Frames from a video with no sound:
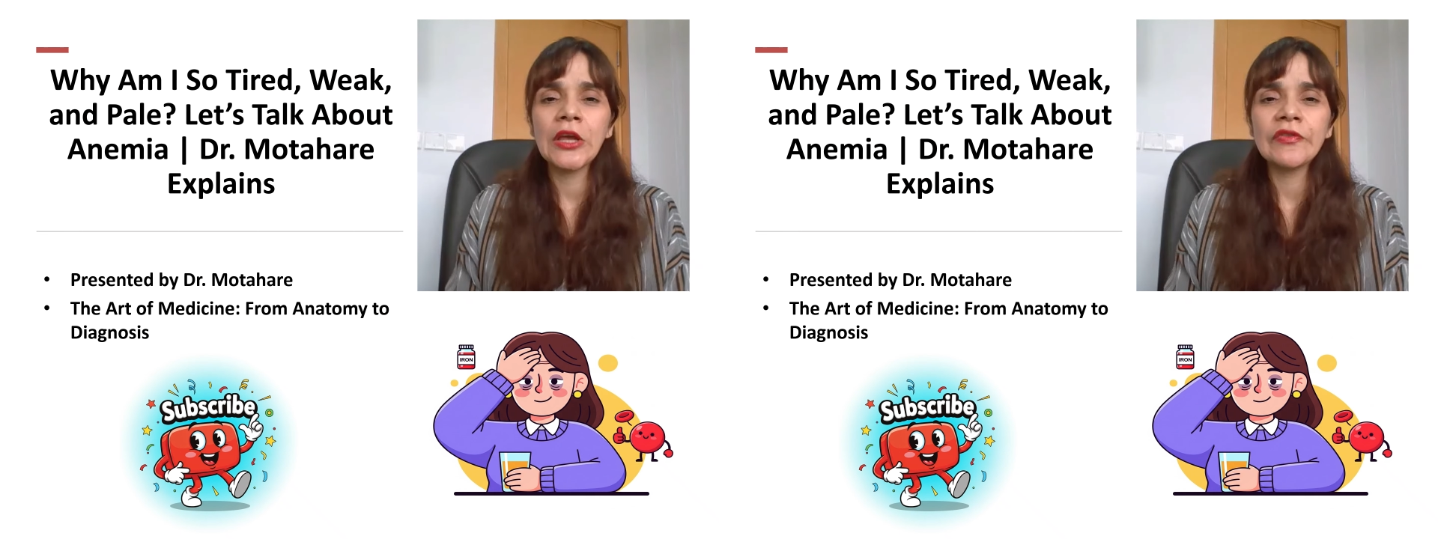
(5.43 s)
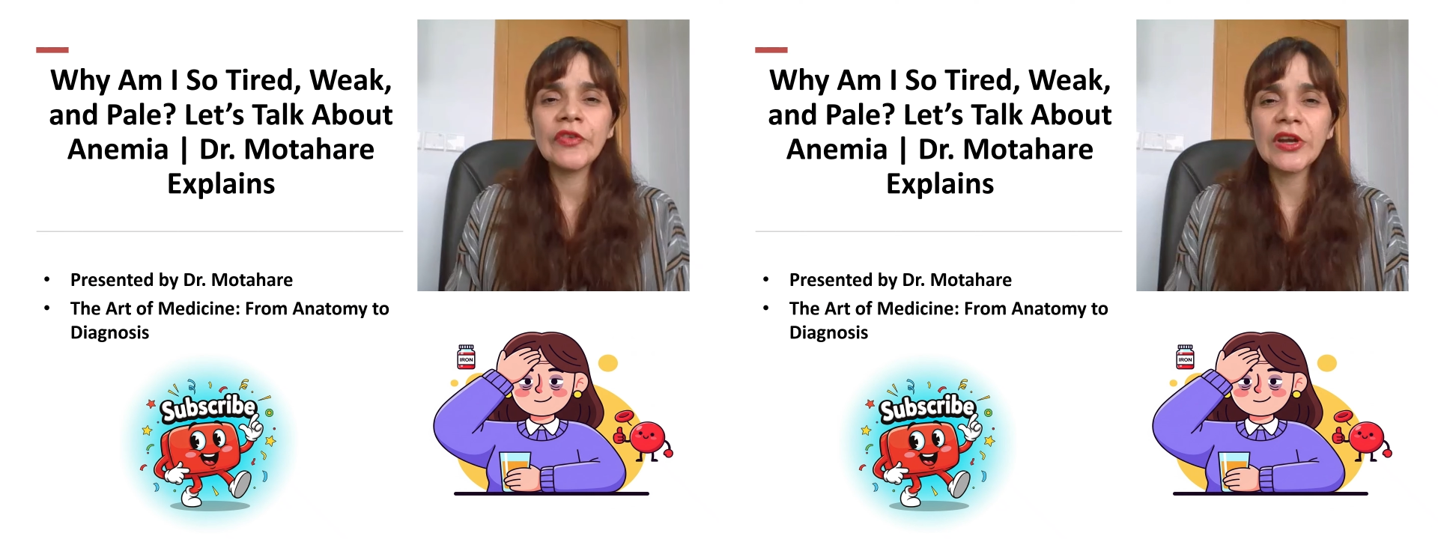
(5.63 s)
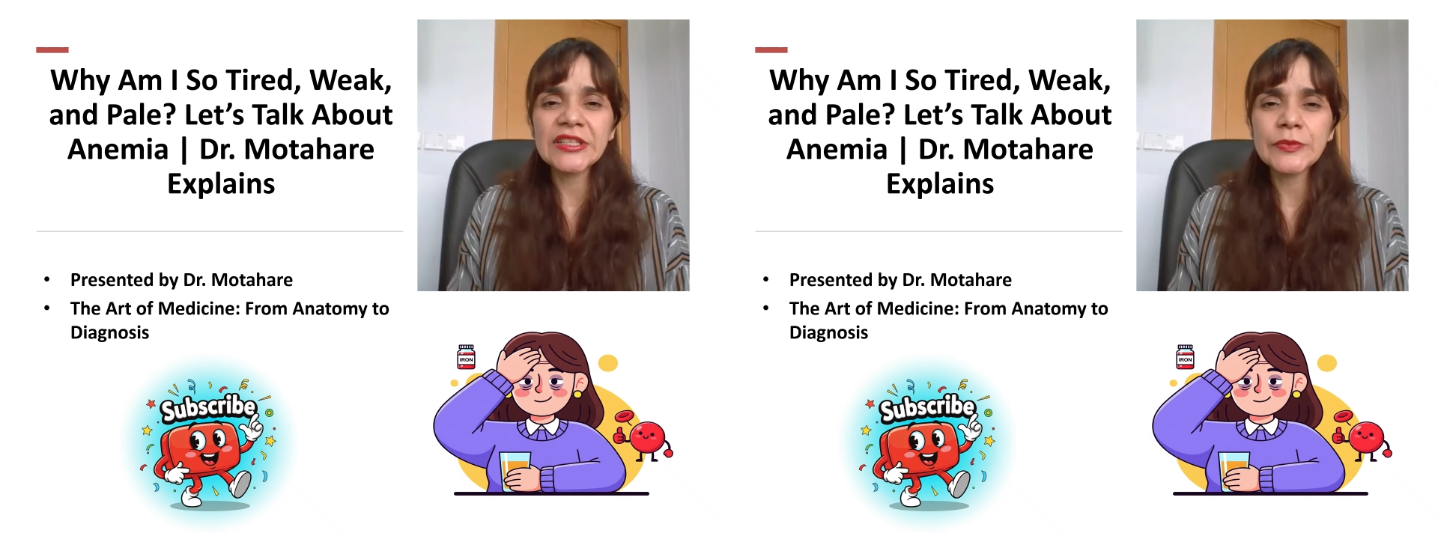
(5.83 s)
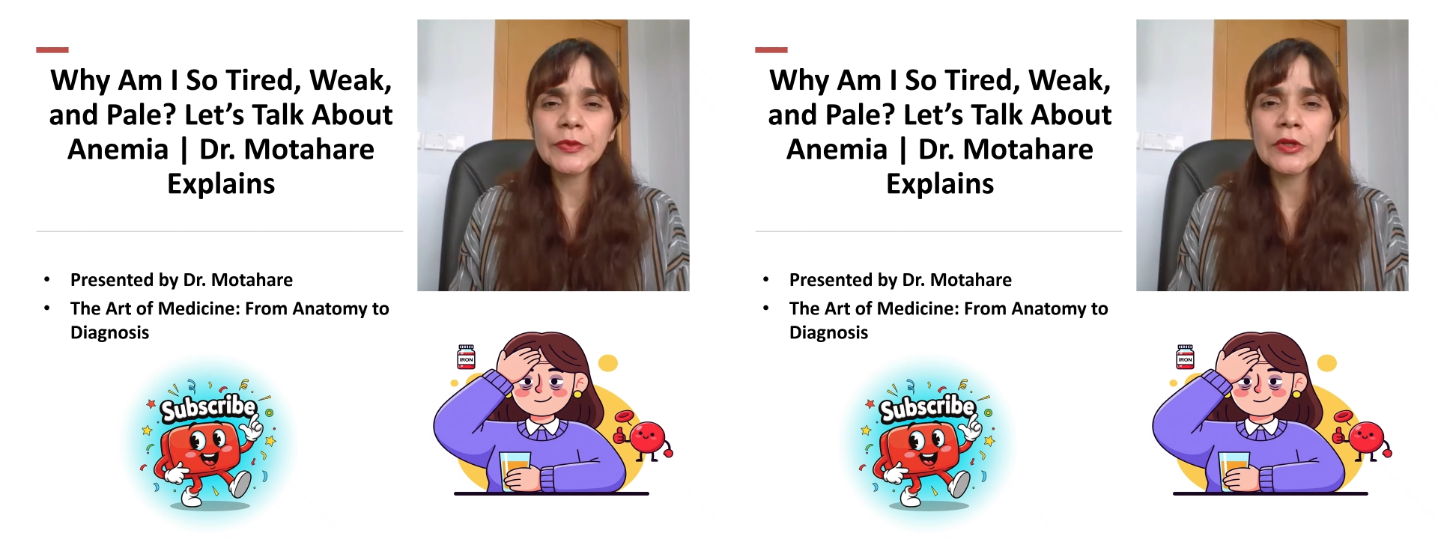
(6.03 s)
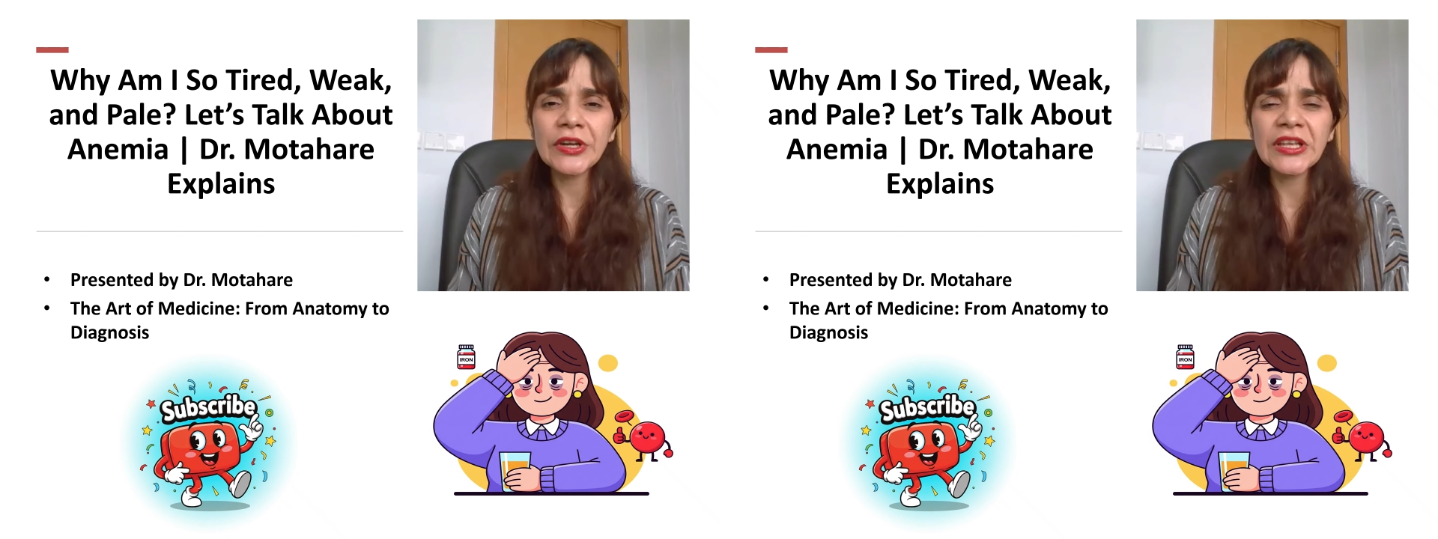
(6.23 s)
we are
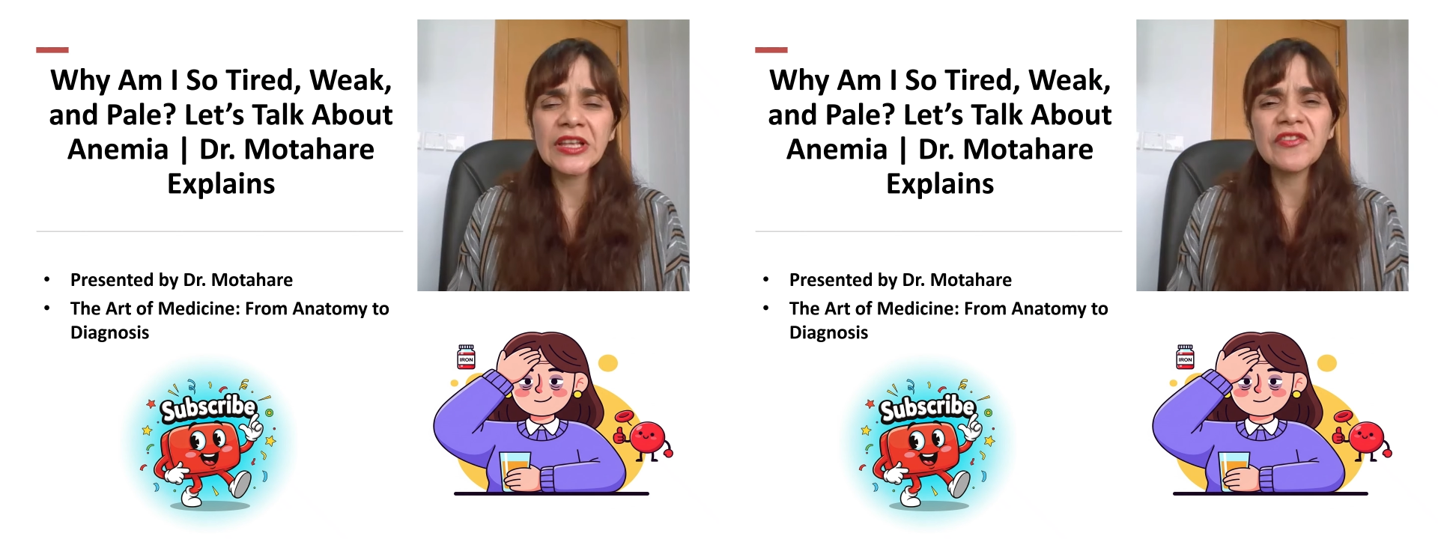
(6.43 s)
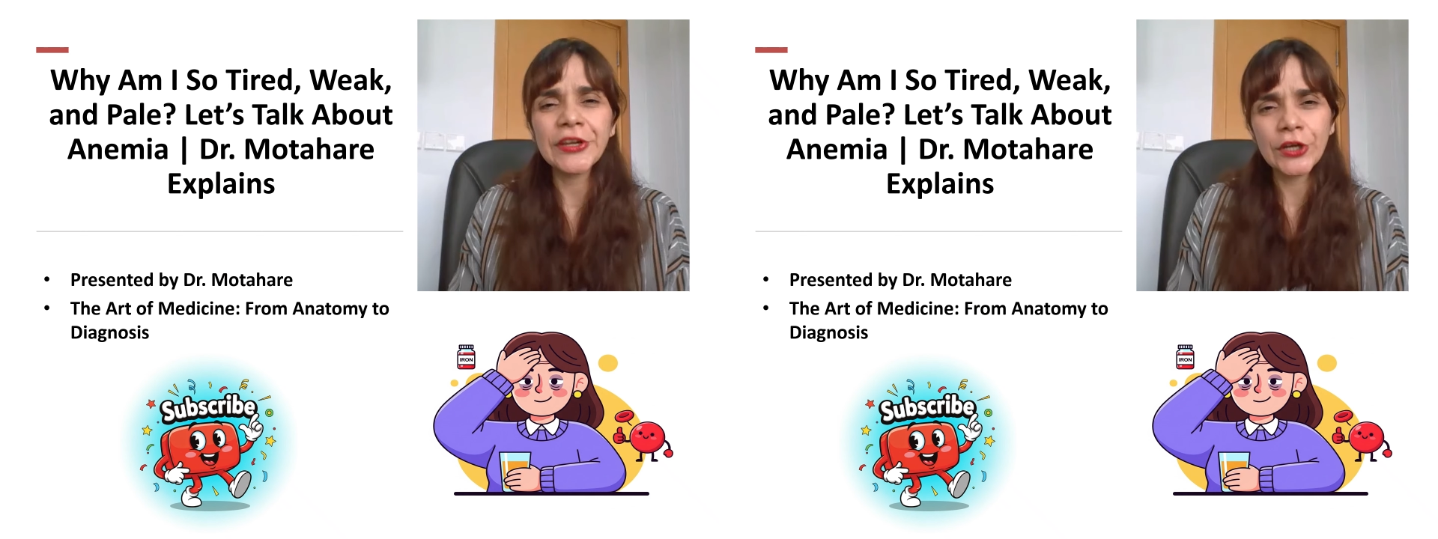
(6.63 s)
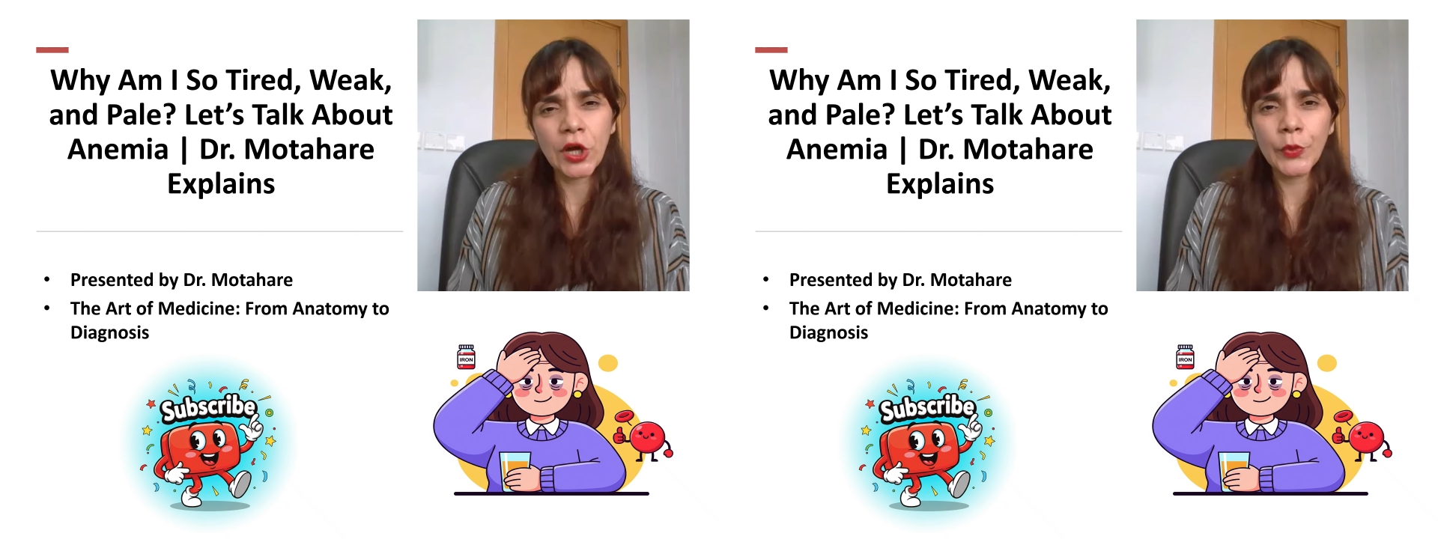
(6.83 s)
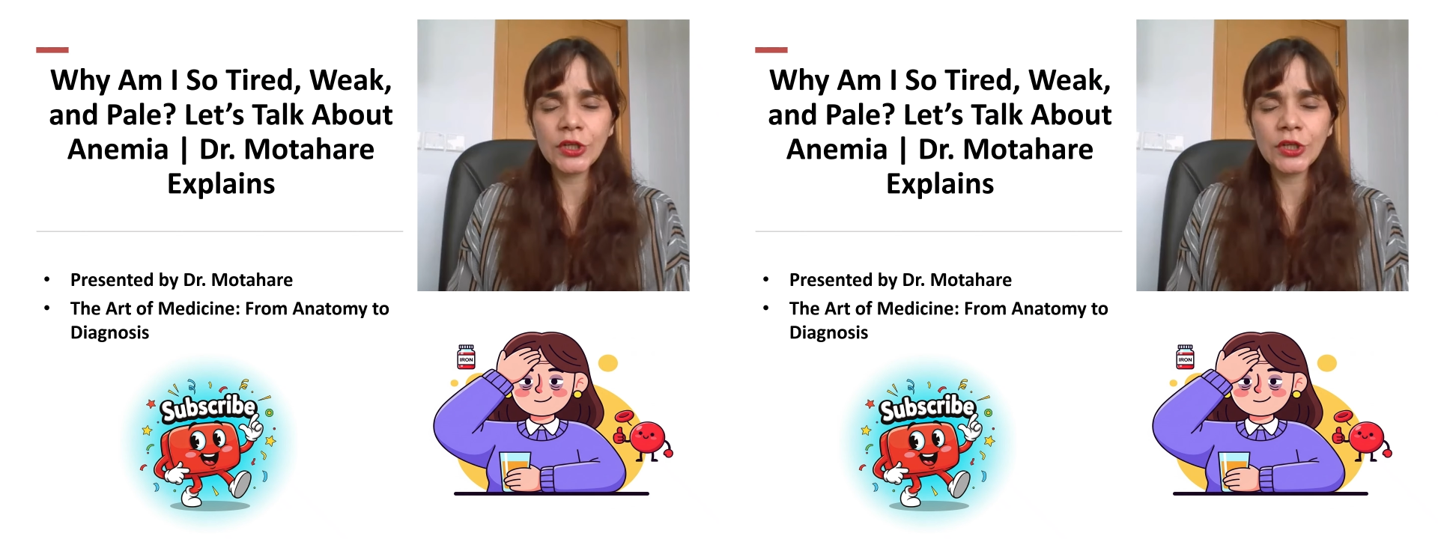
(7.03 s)
exploring a very common